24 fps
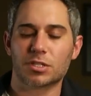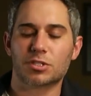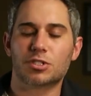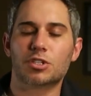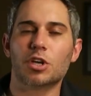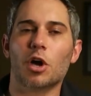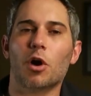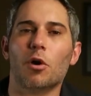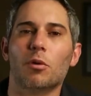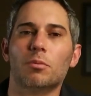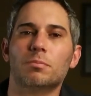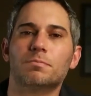
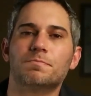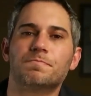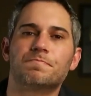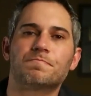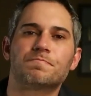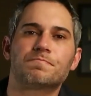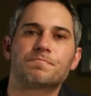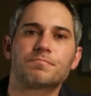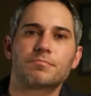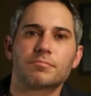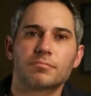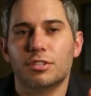So
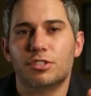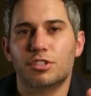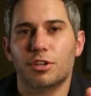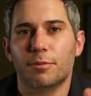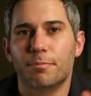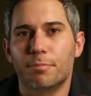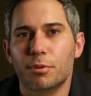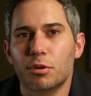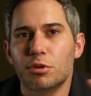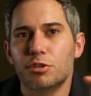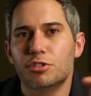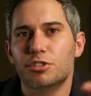
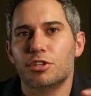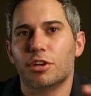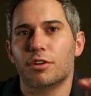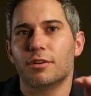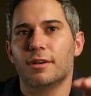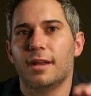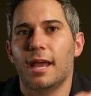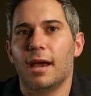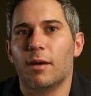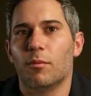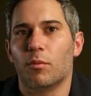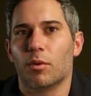to boost your
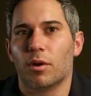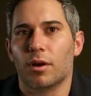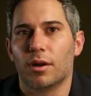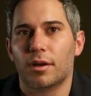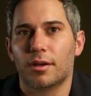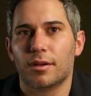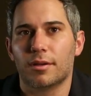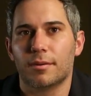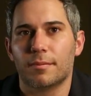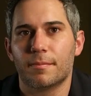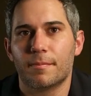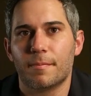
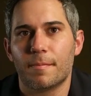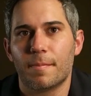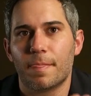network,